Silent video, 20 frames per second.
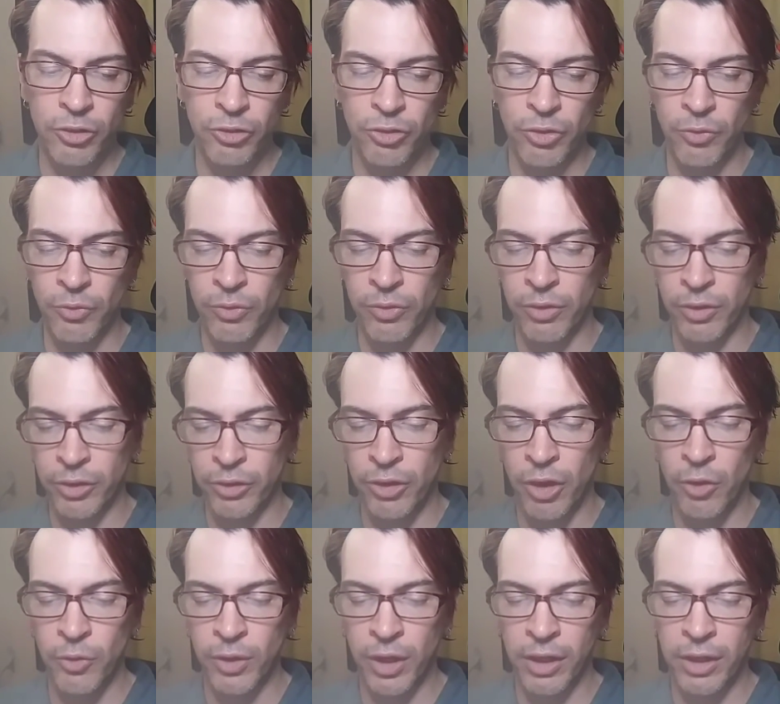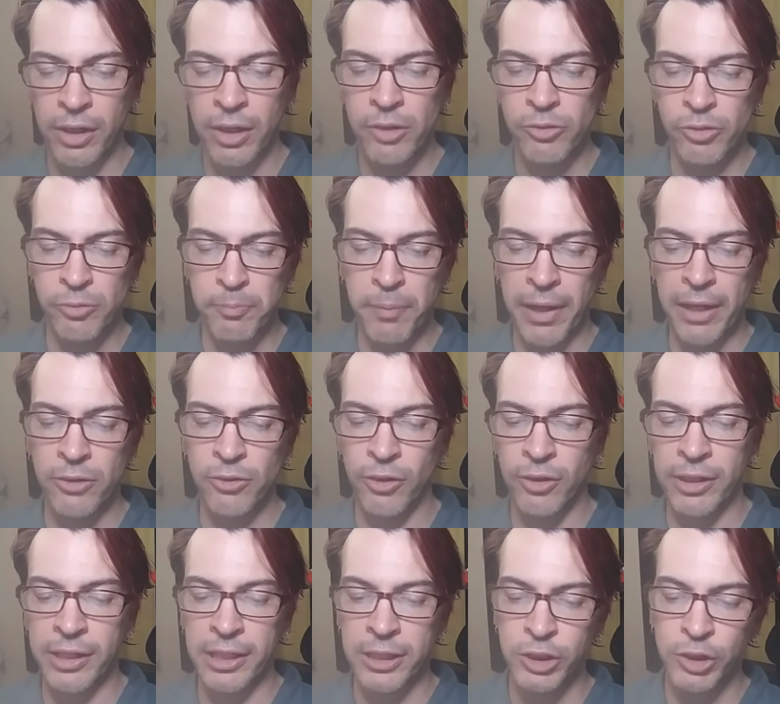to the yoga depend
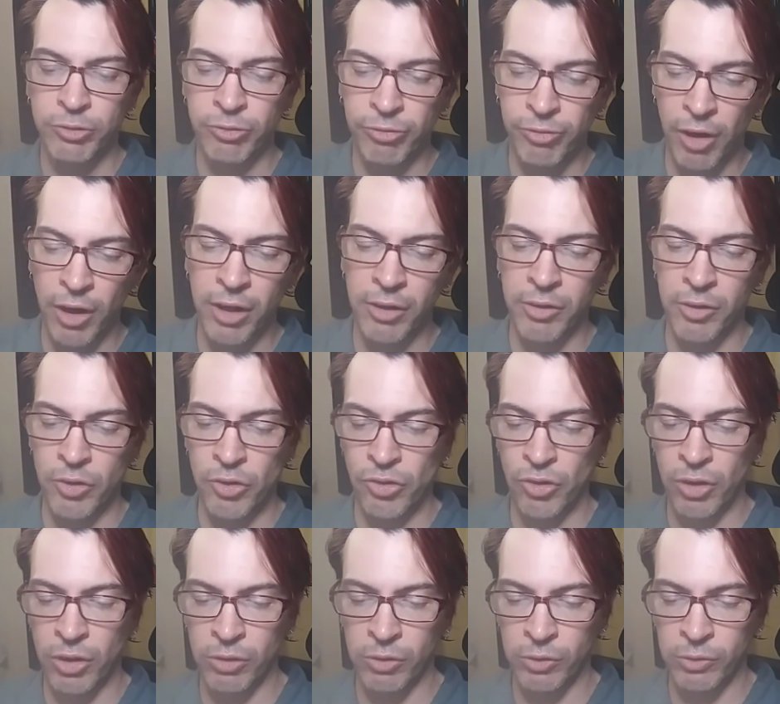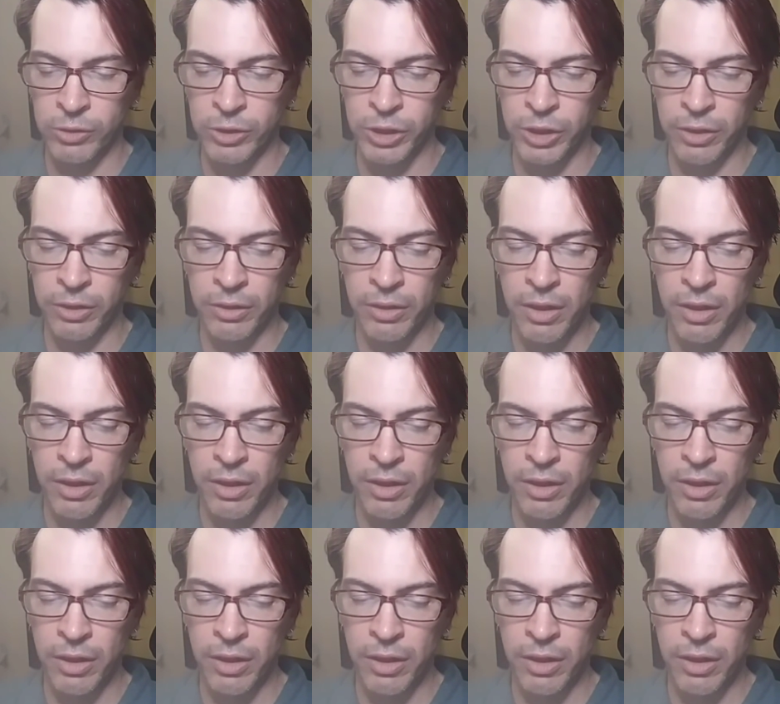on Ishvara's illusion.